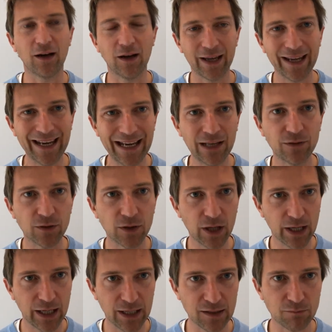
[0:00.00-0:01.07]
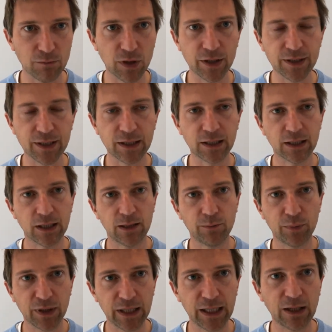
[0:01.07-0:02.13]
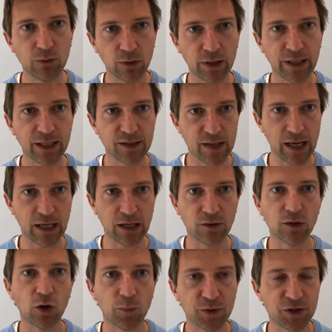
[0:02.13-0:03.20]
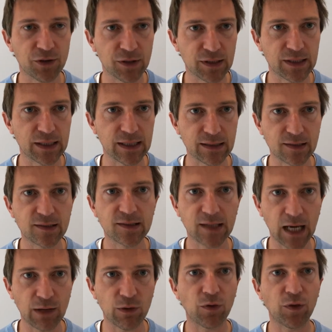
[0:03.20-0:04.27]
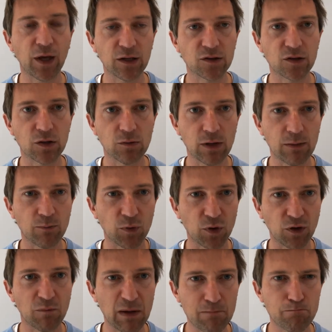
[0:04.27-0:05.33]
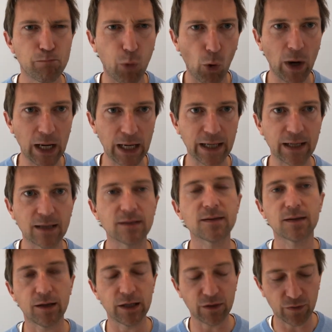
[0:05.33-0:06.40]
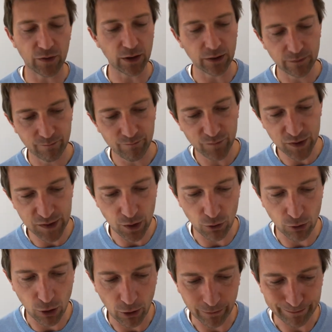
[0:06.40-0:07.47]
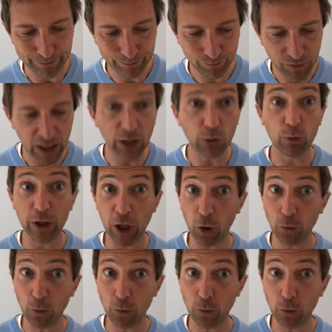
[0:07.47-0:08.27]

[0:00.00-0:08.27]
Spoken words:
in his murder, but equally taking the opportunity to say the things to him that have been boiling inside of her for so long. Here we go.